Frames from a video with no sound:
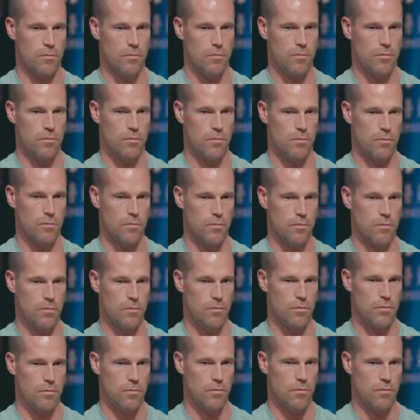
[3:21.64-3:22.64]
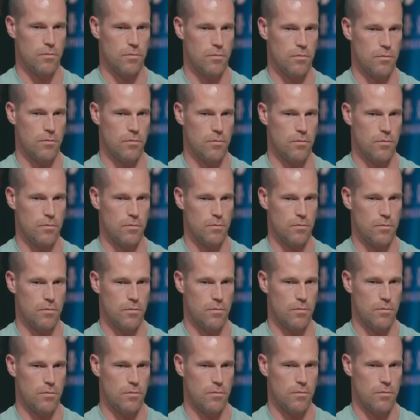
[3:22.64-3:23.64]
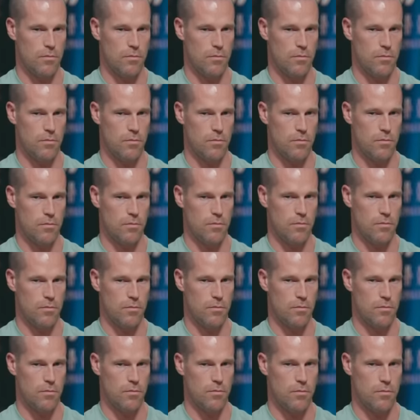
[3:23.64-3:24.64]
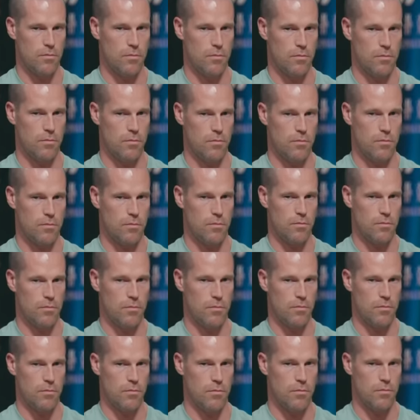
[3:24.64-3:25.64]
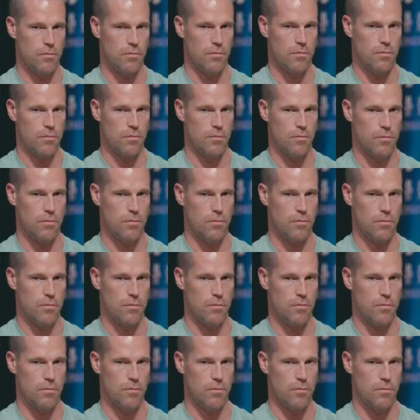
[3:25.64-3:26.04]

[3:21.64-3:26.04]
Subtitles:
Nobody speaks.